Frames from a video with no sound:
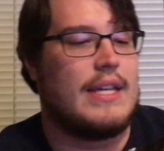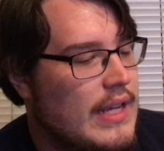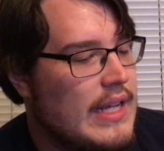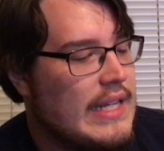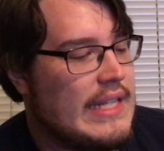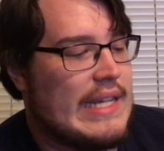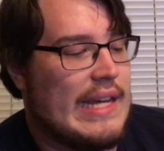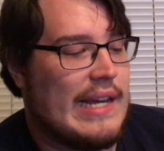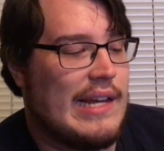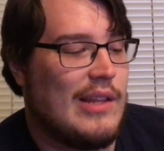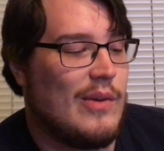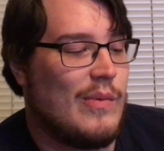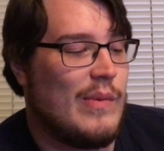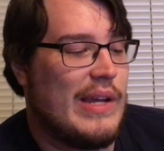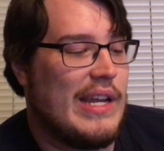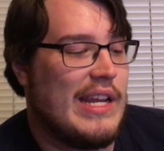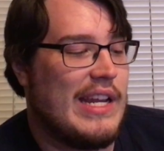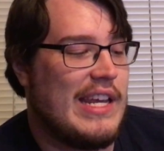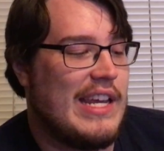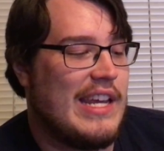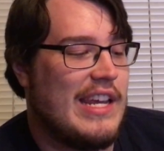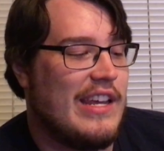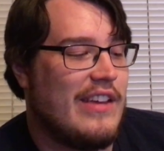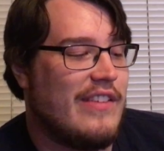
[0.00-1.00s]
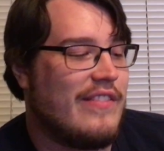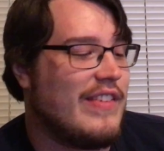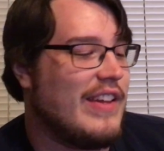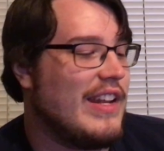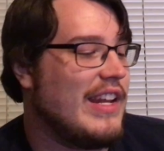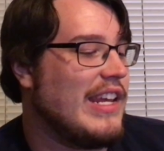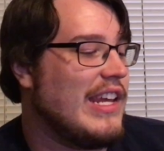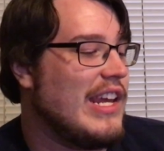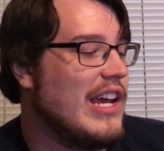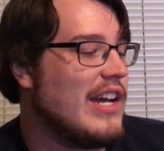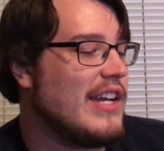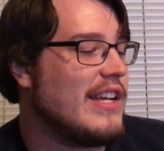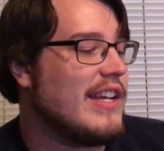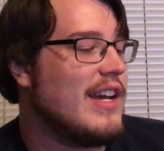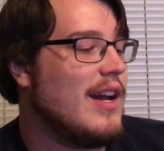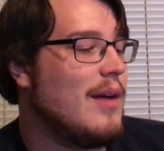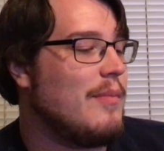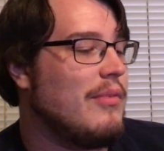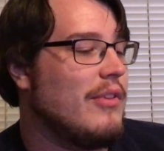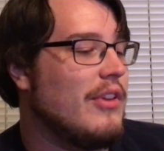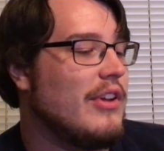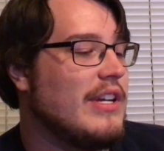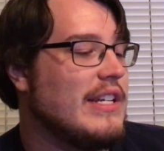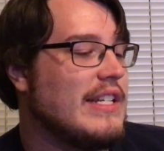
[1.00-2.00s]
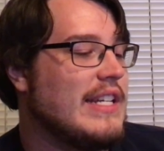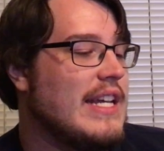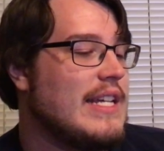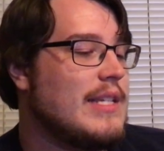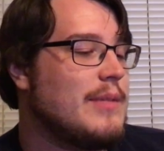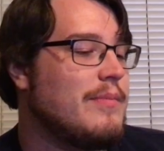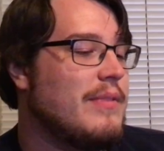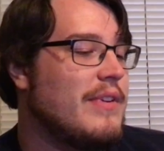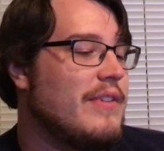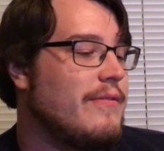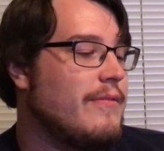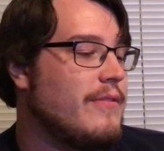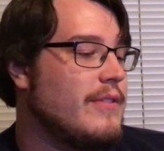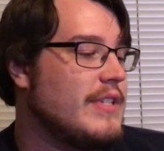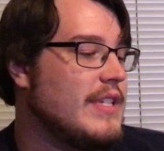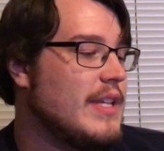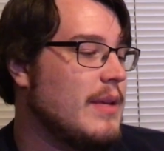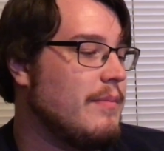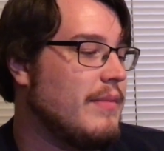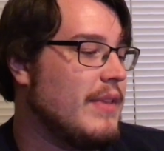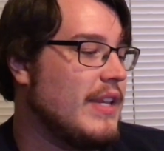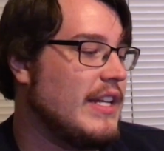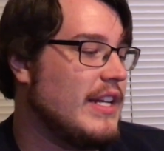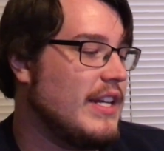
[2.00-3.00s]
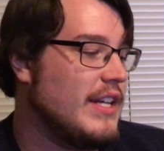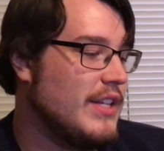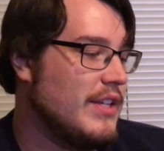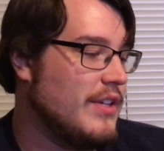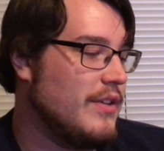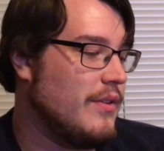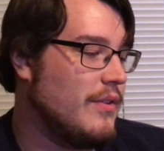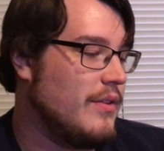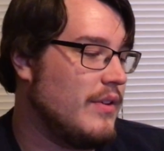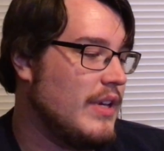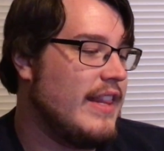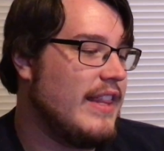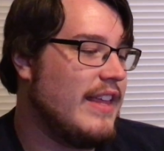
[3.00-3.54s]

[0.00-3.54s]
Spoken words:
It's Halloween Eve and a young couple are desperate for something to do.